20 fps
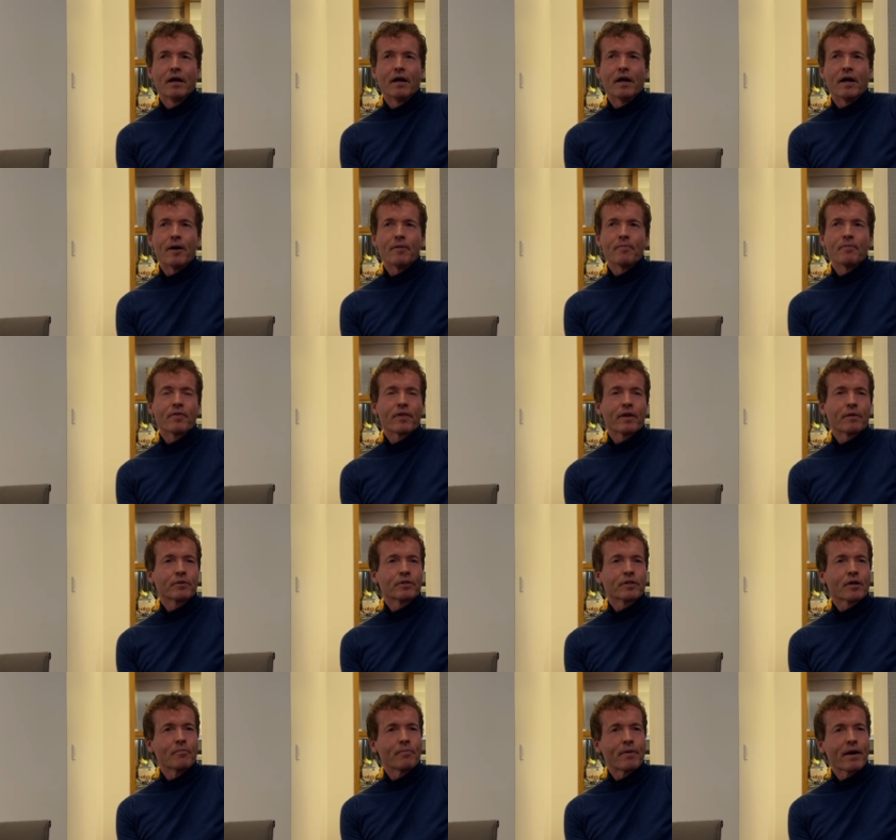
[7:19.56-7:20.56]
that they would
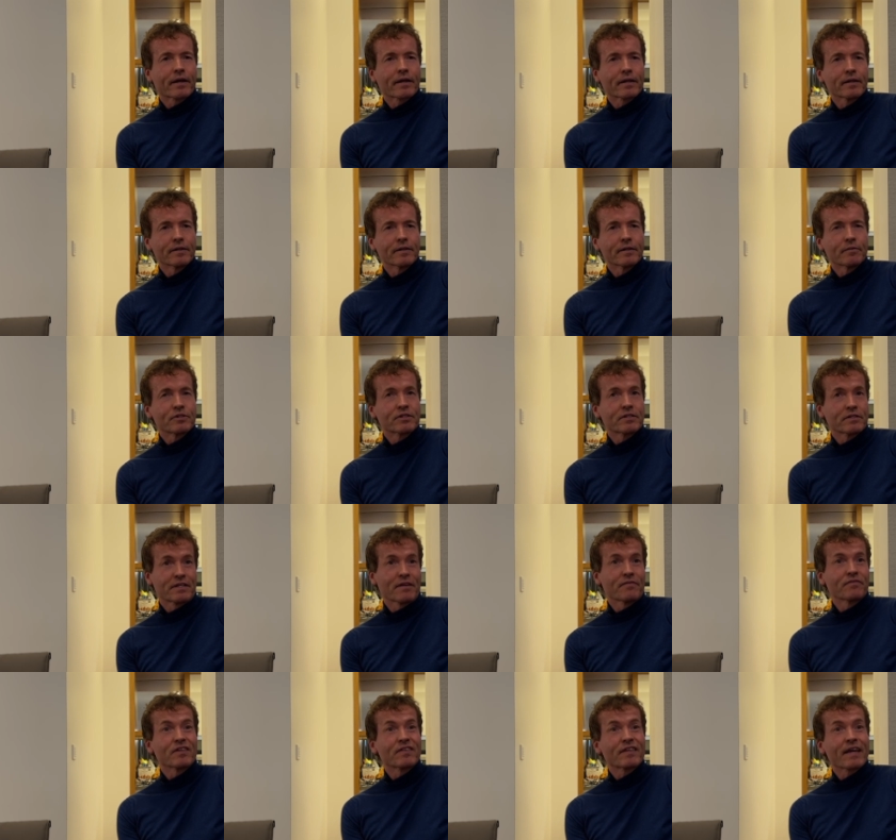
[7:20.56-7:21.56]
come back, and it was
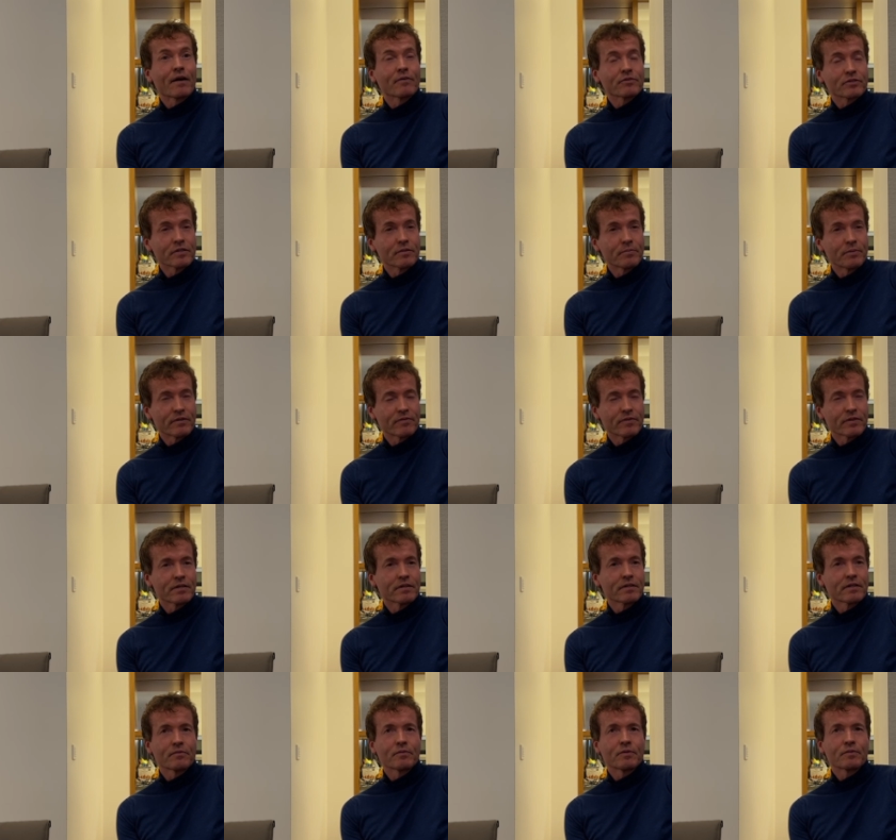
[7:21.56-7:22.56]
70,000, but if
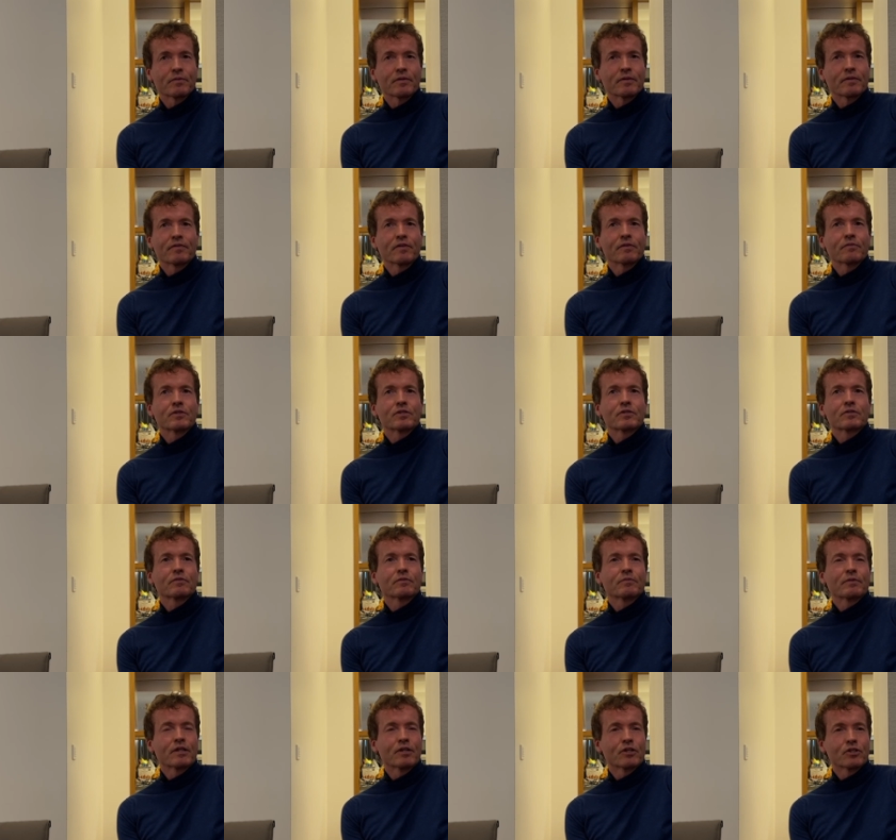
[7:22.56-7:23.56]
it was
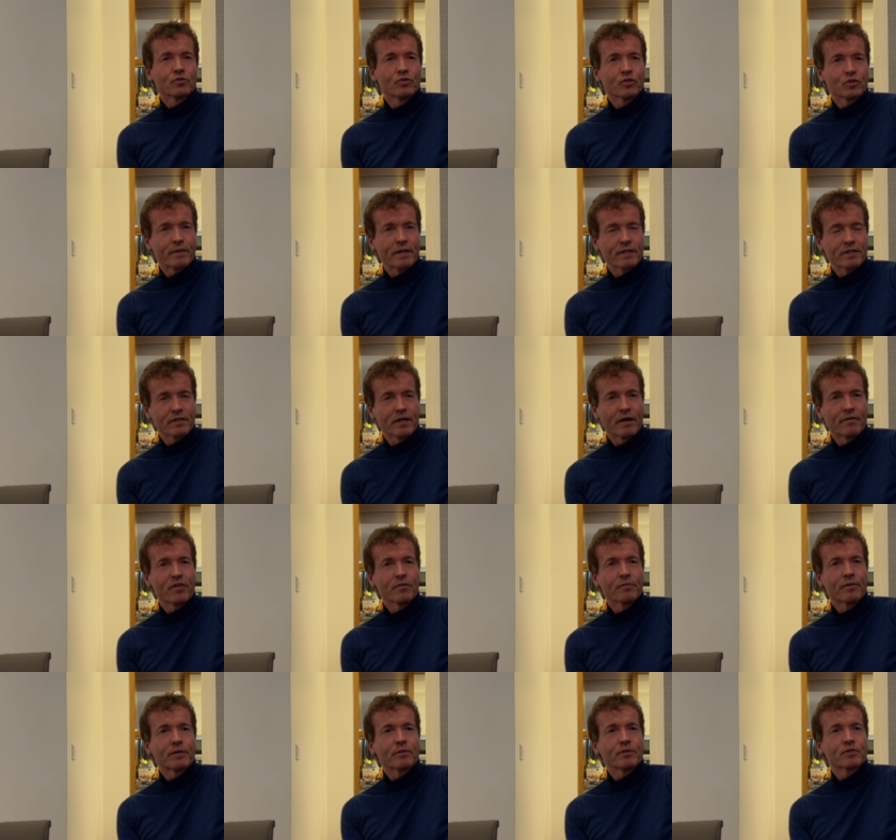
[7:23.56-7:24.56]
within a short space of time, if the
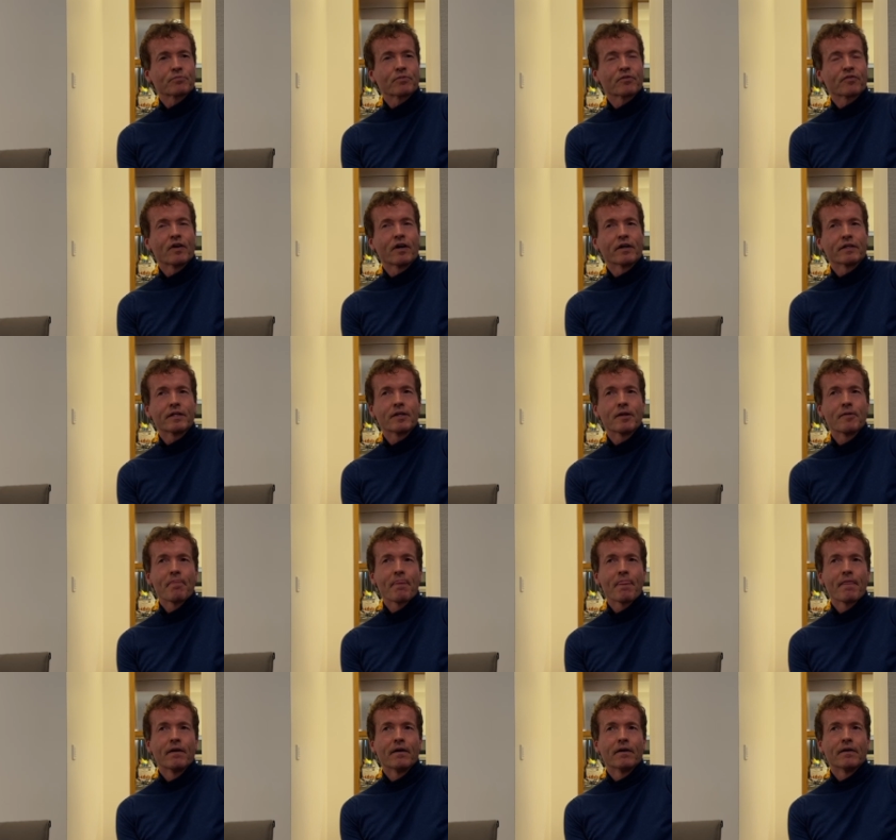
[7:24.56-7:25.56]
money wasn't provided,
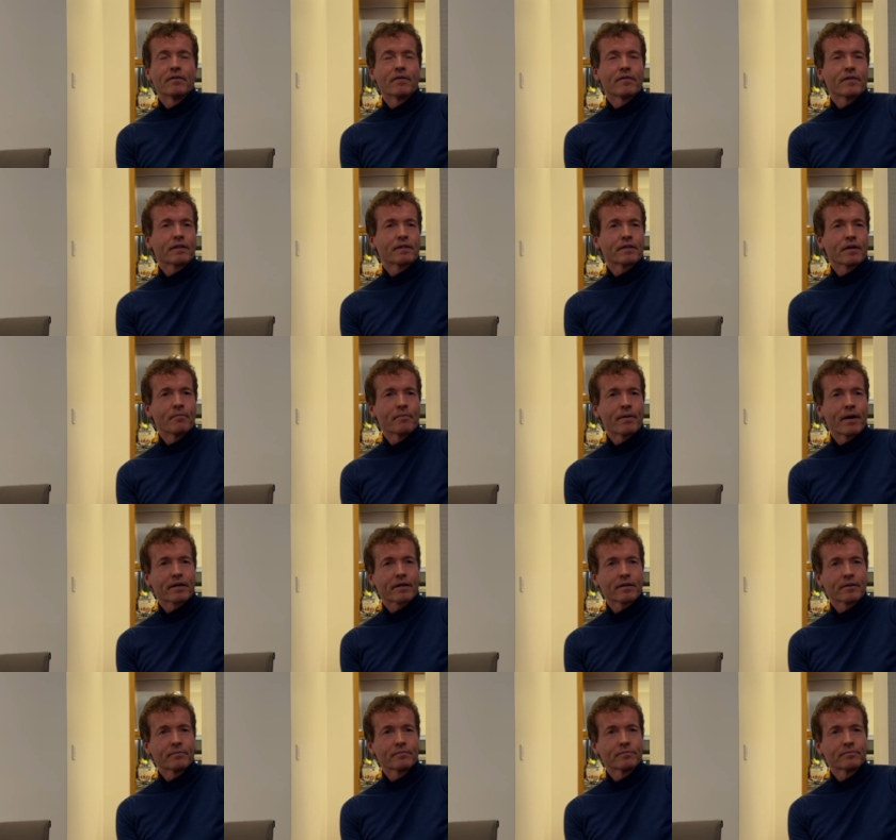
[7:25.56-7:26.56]
that they'd come
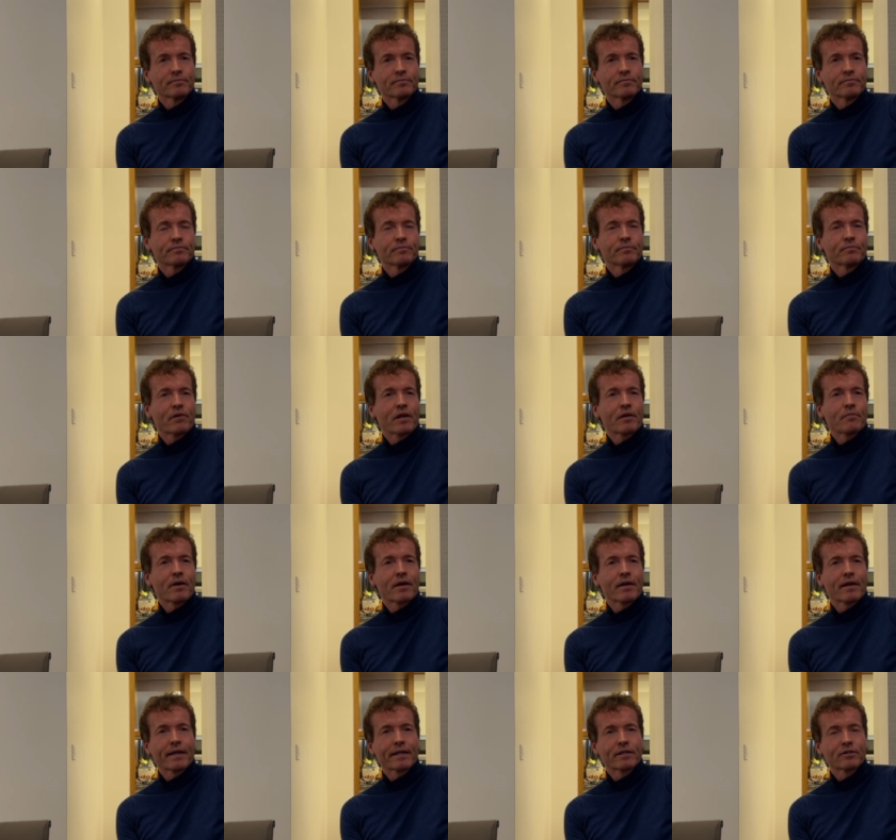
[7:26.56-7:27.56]
back and break my
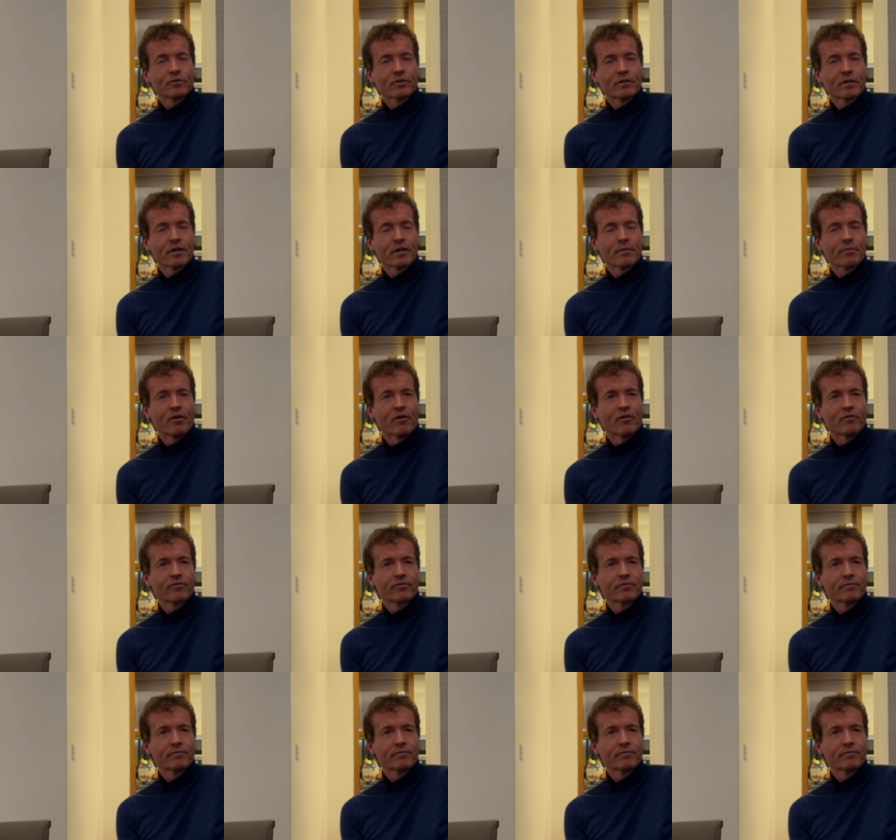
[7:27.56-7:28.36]
legs or cut them off.